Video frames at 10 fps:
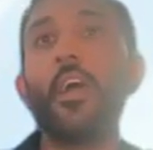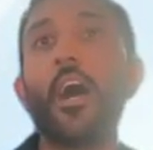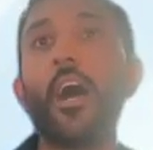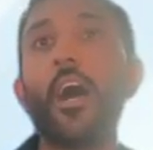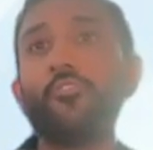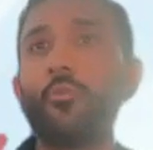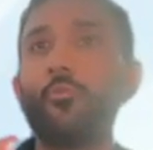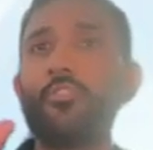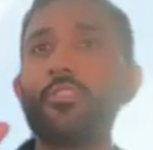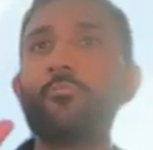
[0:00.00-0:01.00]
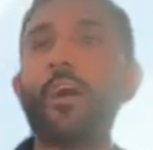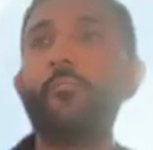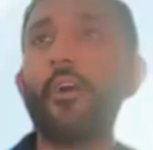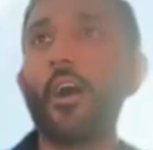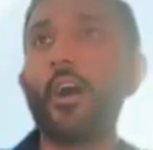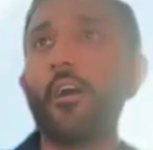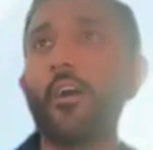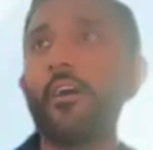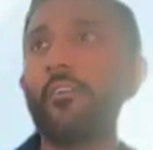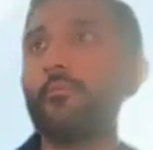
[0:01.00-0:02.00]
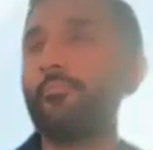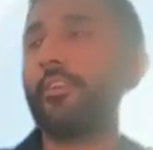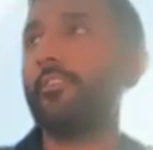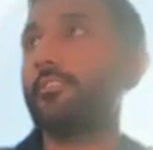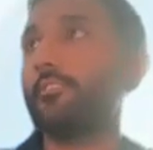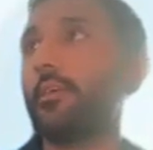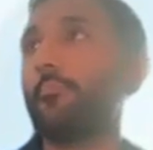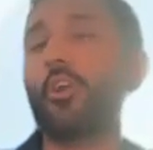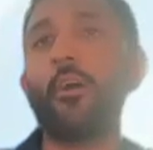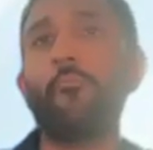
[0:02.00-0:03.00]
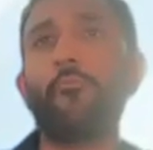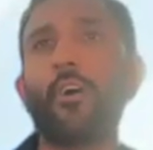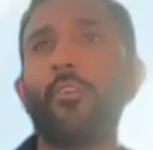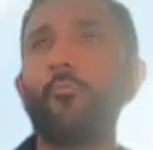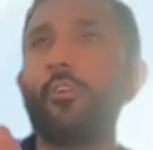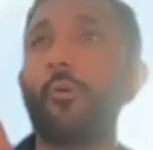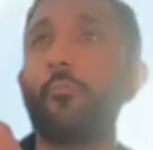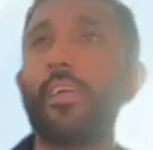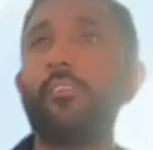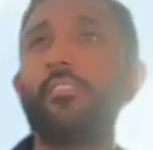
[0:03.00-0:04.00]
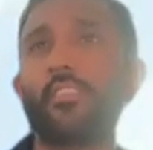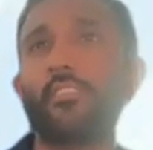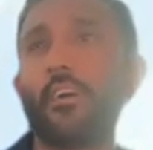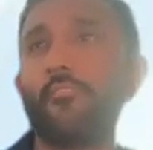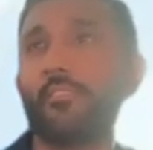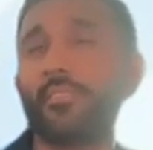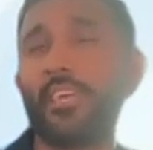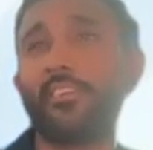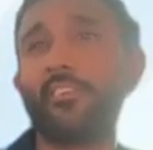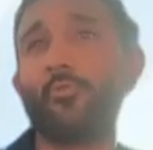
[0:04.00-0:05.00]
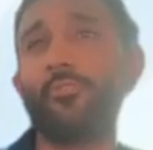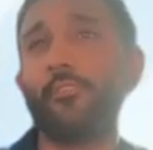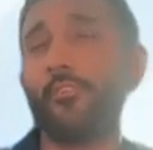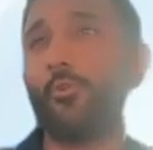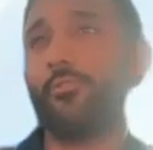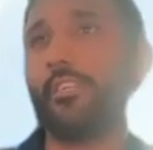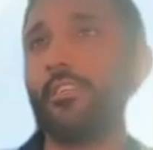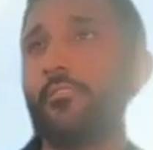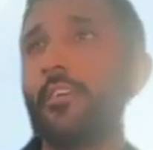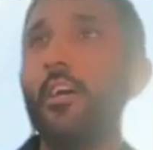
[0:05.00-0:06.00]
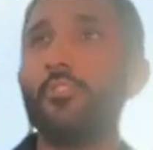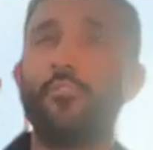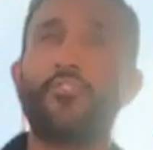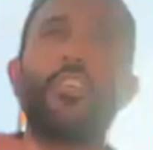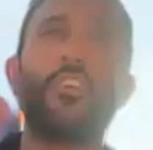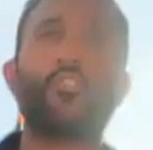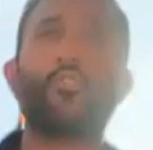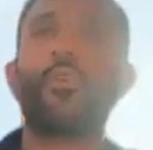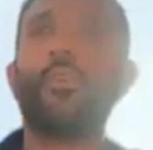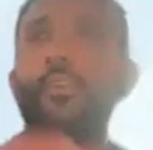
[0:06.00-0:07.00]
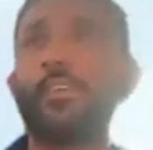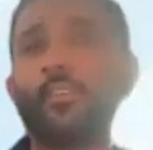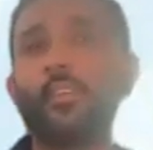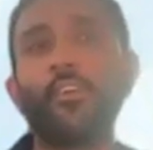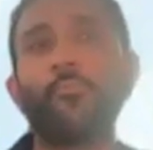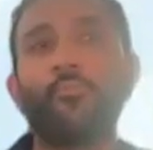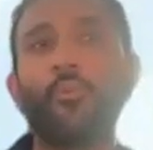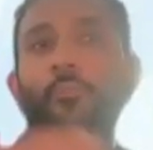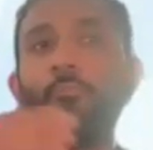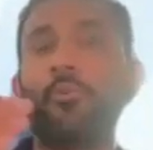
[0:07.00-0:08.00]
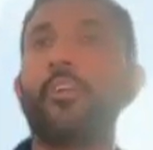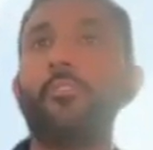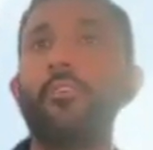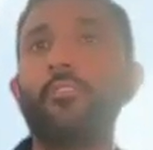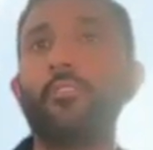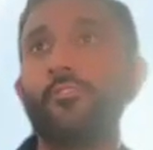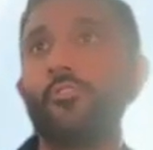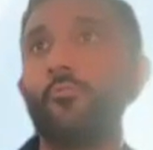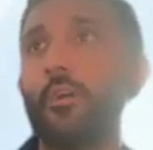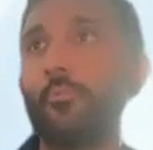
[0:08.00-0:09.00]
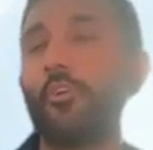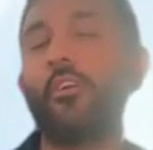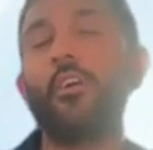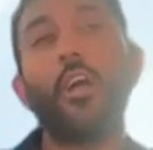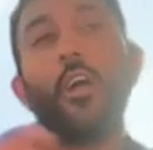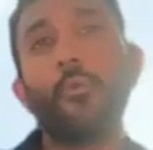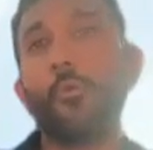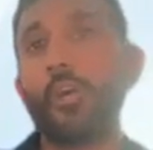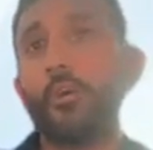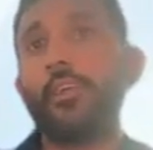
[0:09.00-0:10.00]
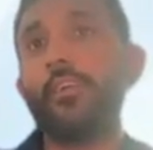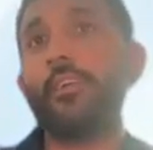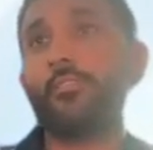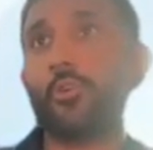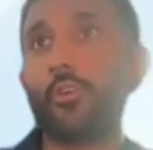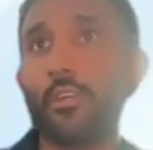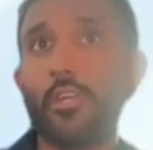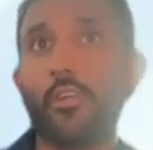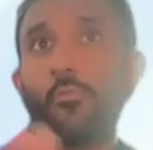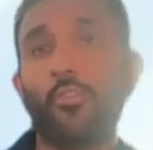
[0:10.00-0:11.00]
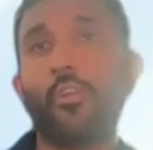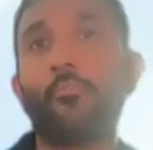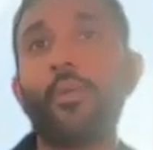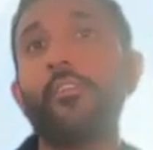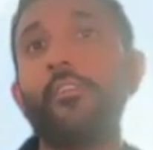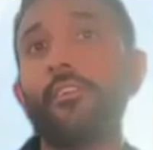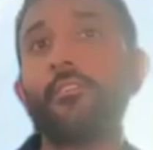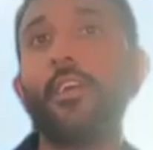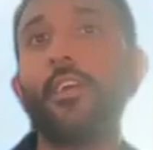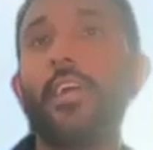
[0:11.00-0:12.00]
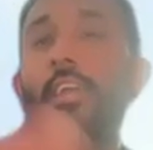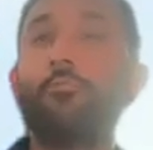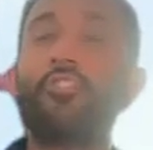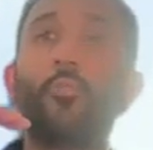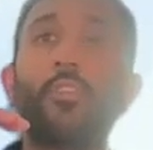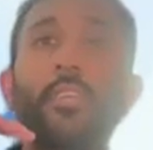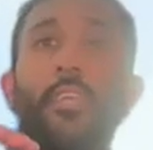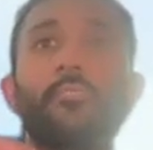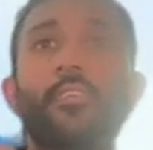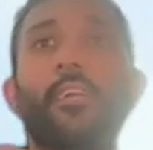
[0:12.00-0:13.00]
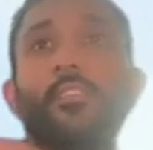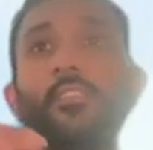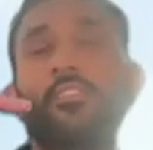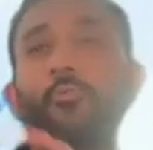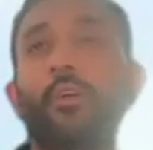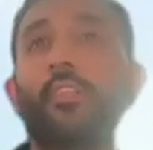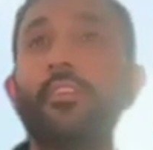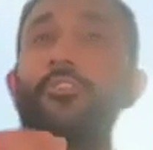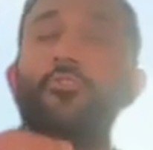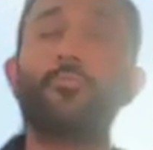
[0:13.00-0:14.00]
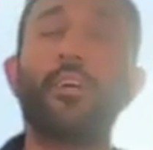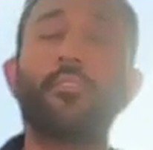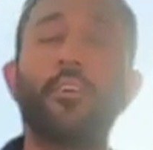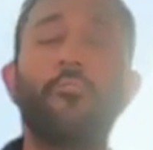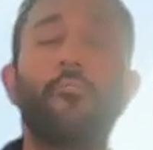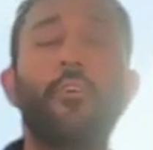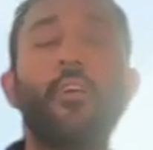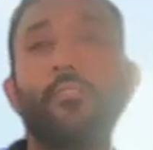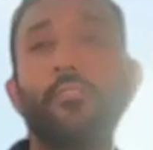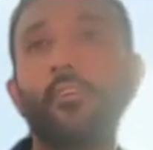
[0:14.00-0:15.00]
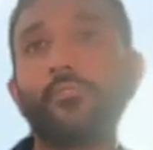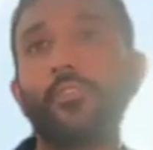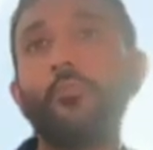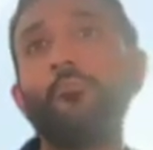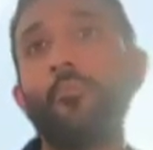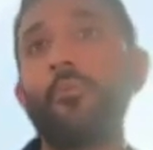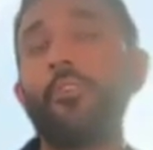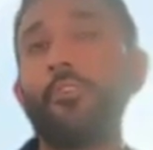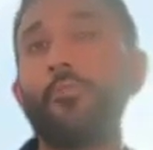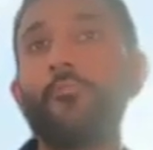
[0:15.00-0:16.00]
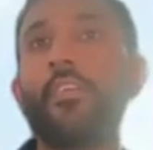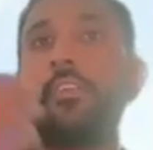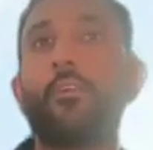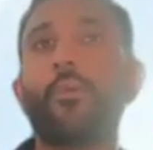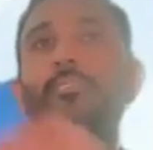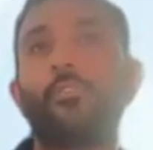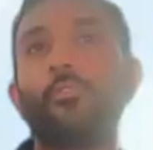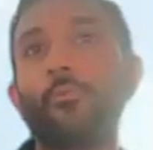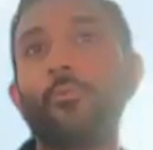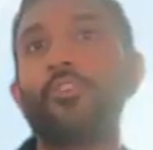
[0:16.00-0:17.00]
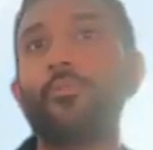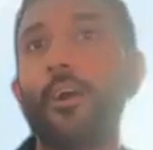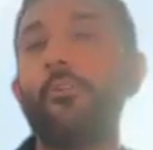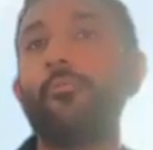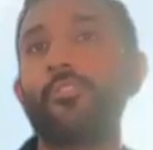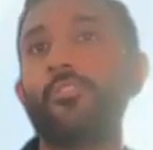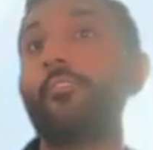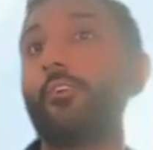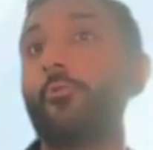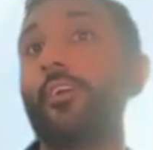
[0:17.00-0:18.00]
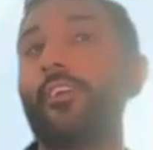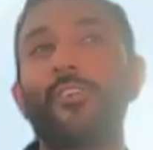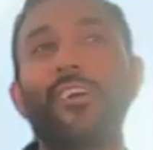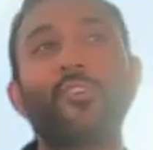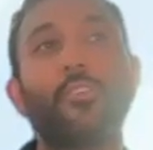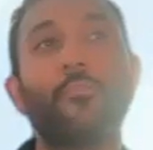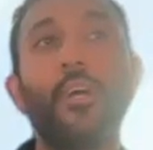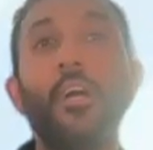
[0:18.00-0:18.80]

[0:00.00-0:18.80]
So just by a bit of a disclaimer up front, one of our panelists is having some technical difficulties. So if she does join in at a later point, we'll get her into the Zoom webinar, but we'll go ahead and get started here with our panelists. And I would just want to take a second just to quickly introduce myself, Telescope, what we do, and then I'll pass it over to Rachee Powell just to give a quick introduction.